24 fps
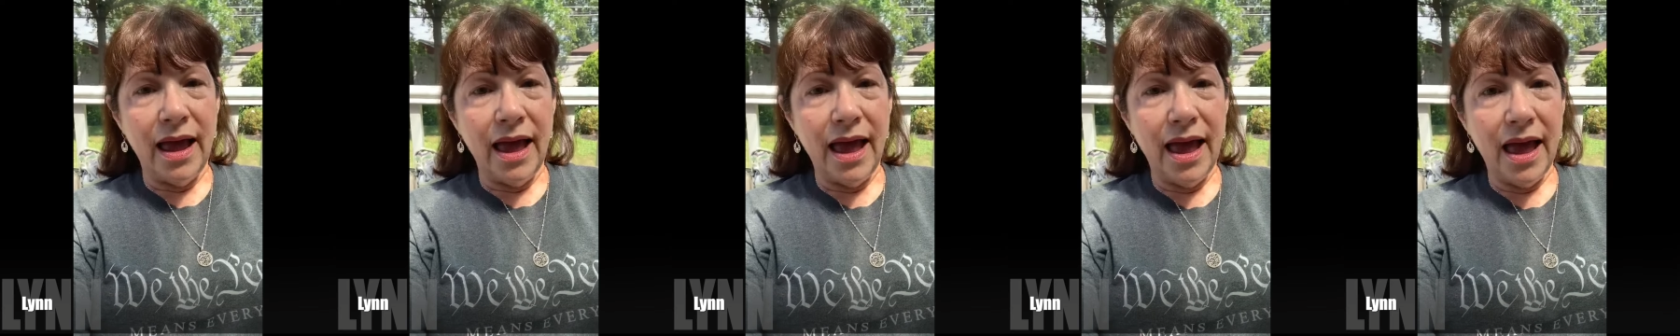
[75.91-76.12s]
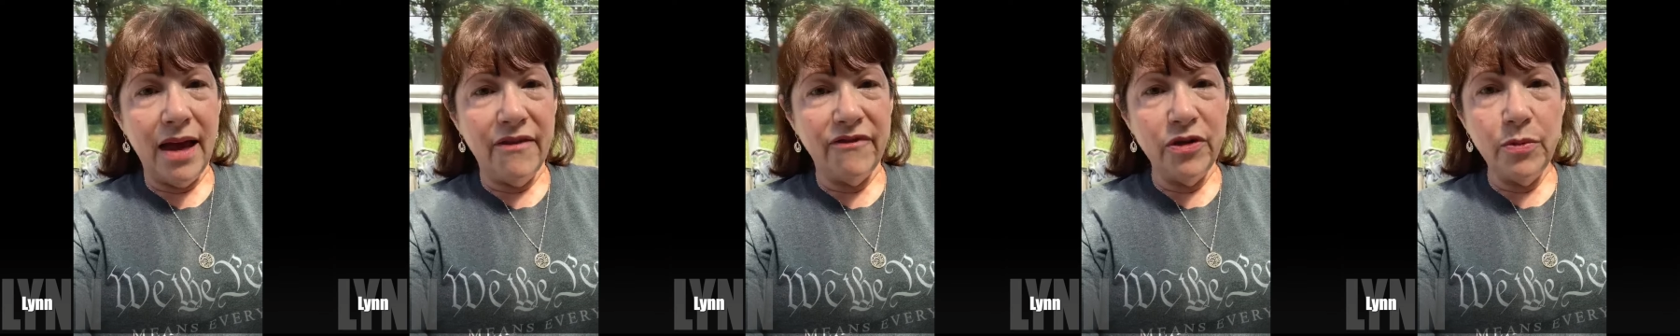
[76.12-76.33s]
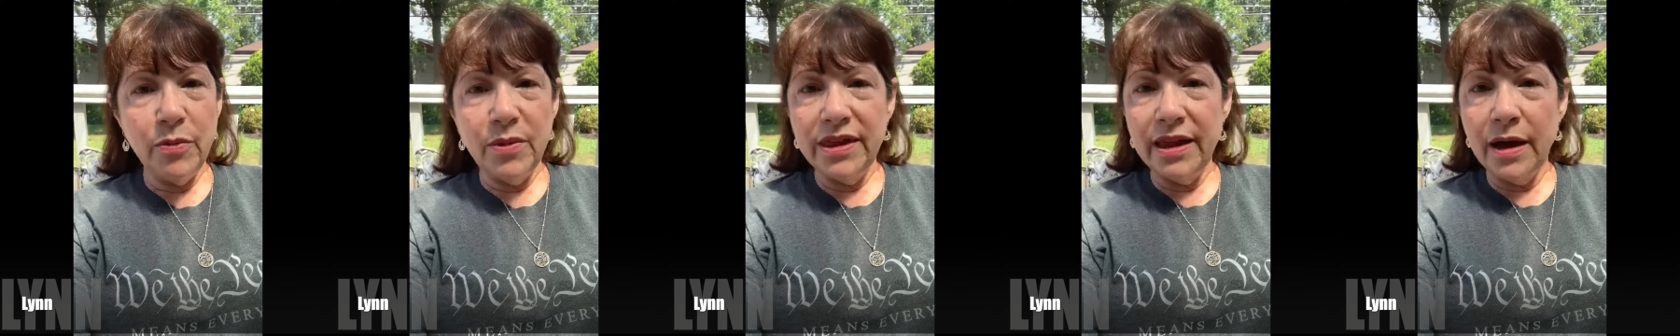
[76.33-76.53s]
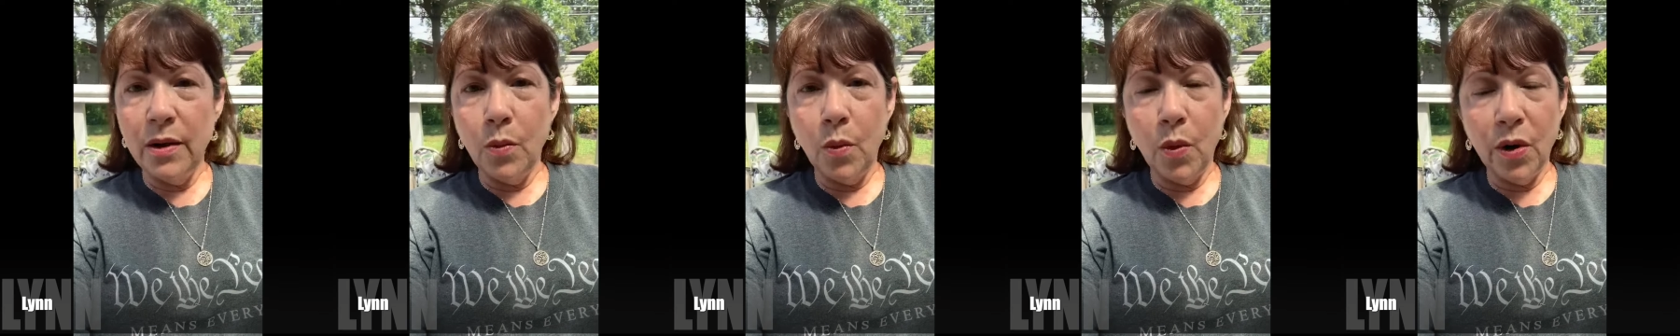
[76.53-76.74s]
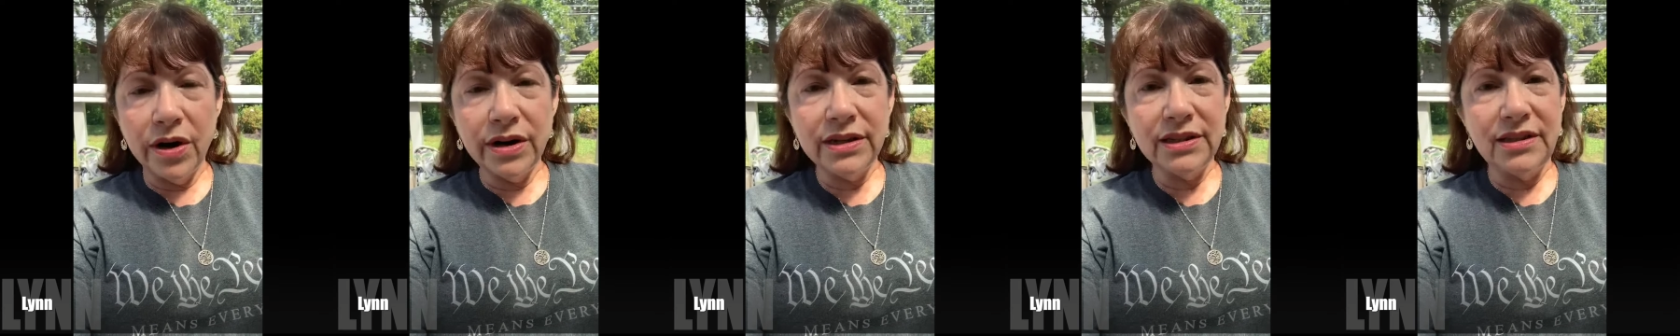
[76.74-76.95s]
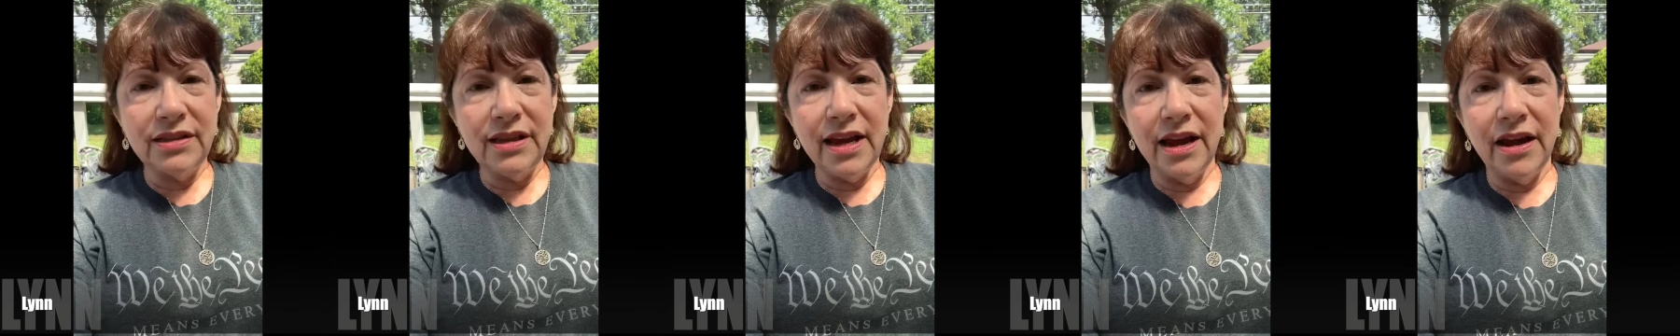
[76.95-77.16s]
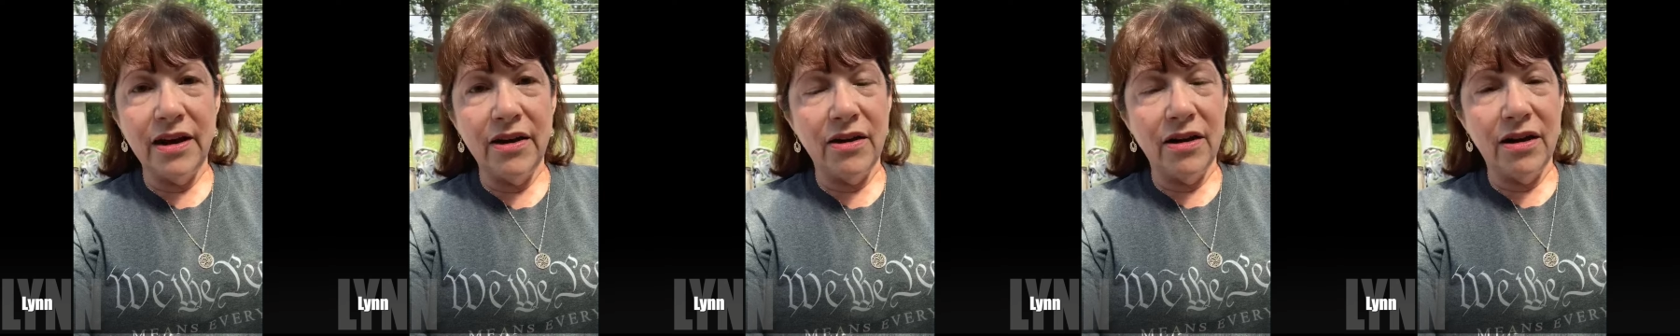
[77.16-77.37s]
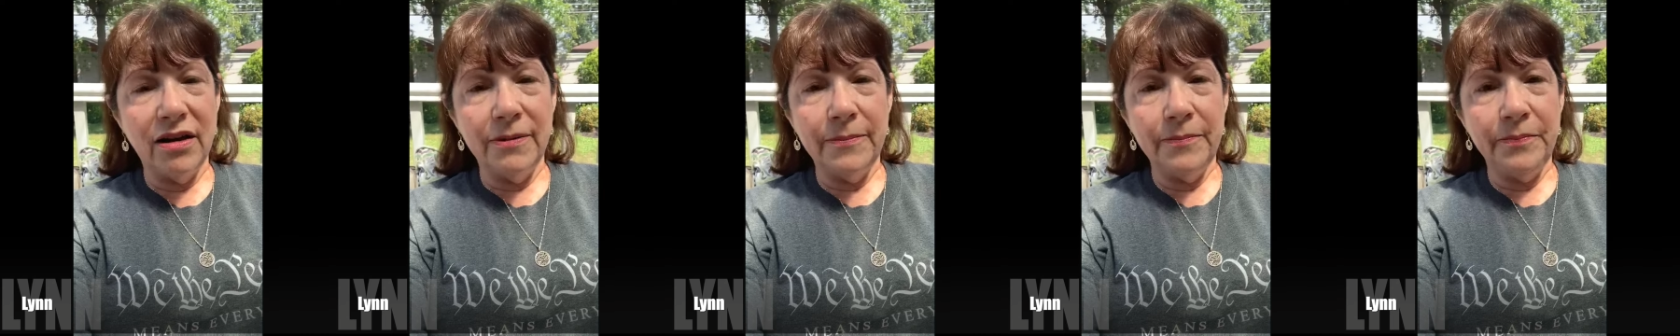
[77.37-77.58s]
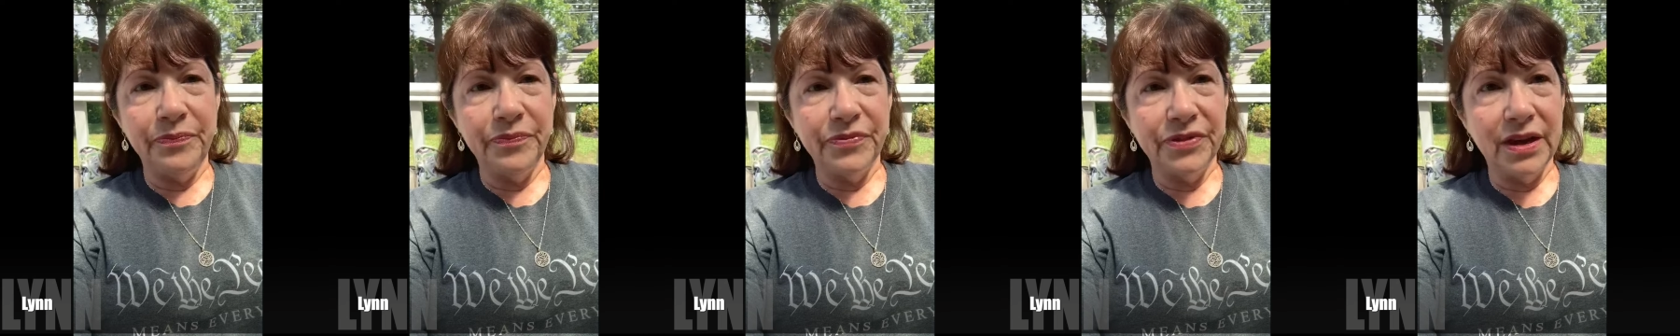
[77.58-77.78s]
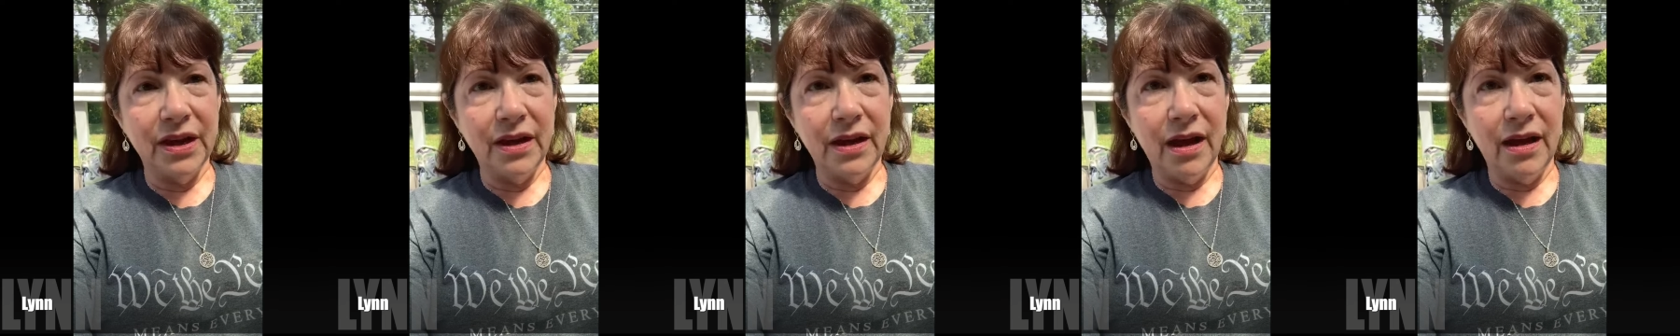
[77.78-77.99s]
Everyone that works there
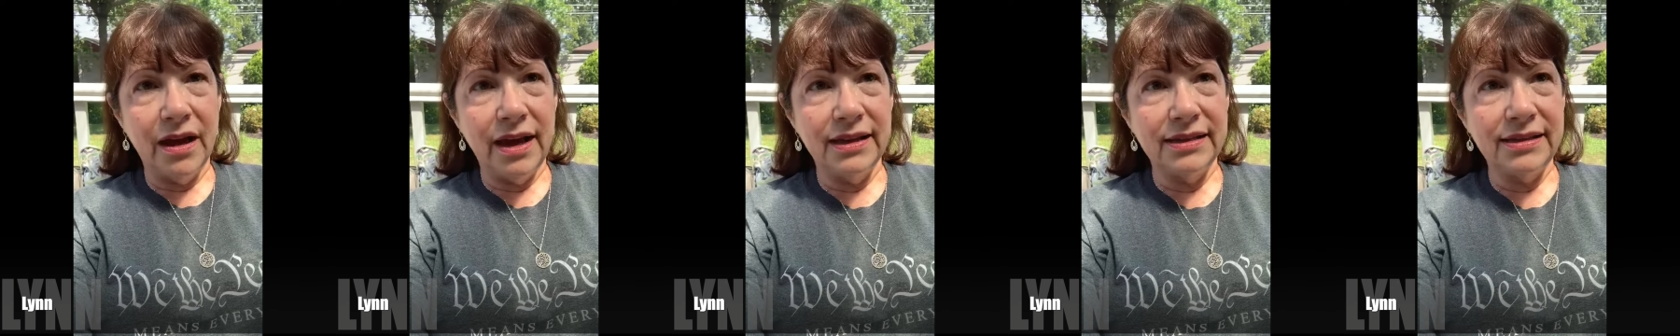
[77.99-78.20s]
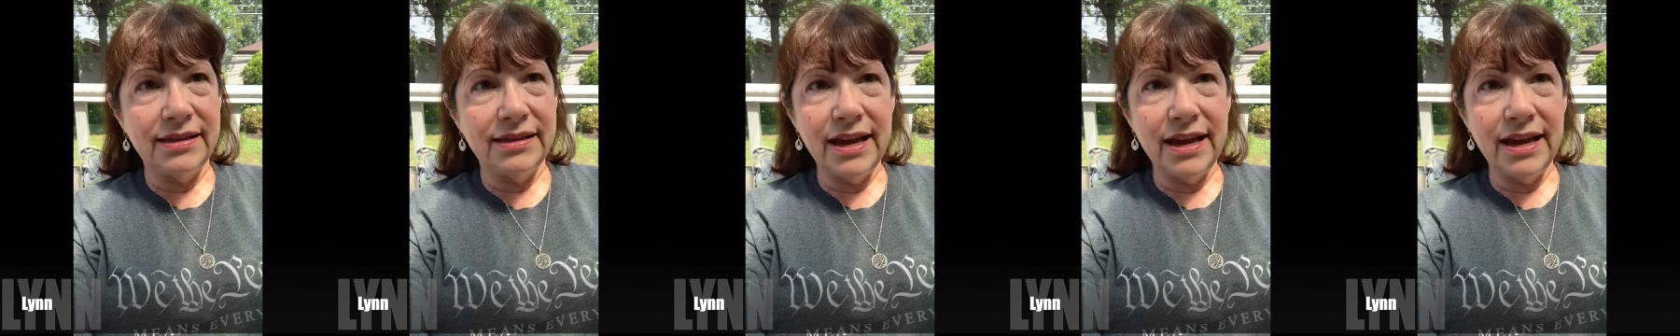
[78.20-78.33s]
is